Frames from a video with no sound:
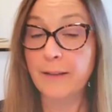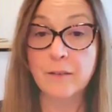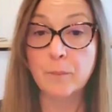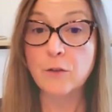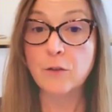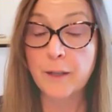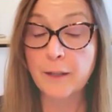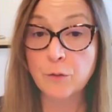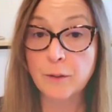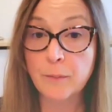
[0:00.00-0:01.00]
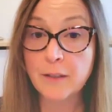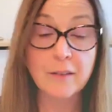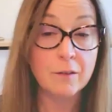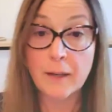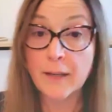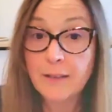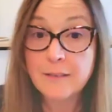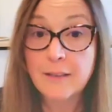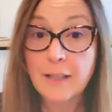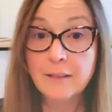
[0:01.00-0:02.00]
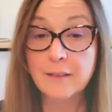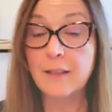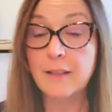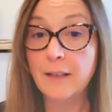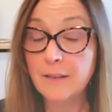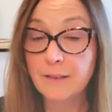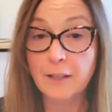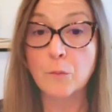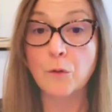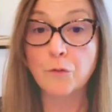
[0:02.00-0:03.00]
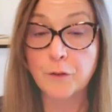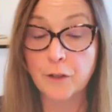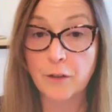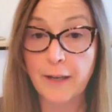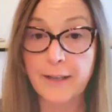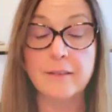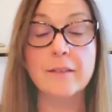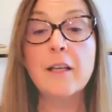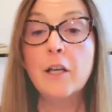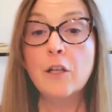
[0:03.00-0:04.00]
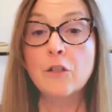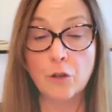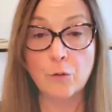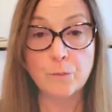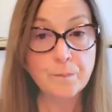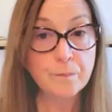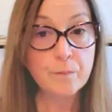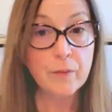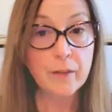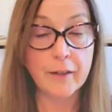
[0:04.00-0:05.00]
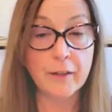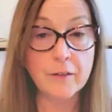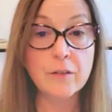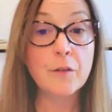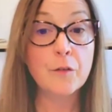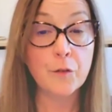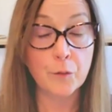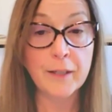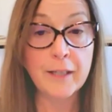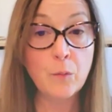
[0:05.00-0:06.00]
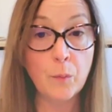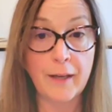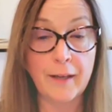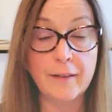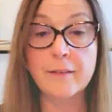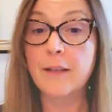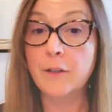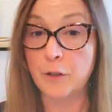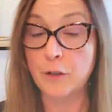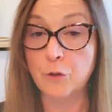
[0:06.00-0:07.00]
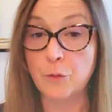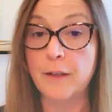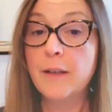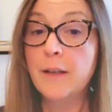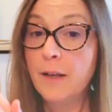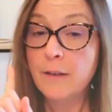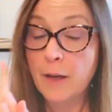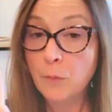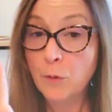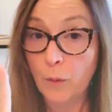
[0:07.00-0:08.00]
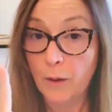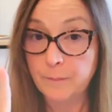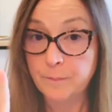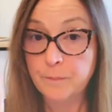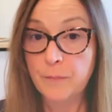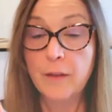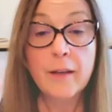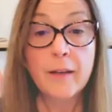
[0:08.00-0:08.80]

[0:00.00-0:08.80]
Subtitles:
that's the best way of doing business. Make things easy and accessible for your clients. So, here's three ways that you can do it. Number one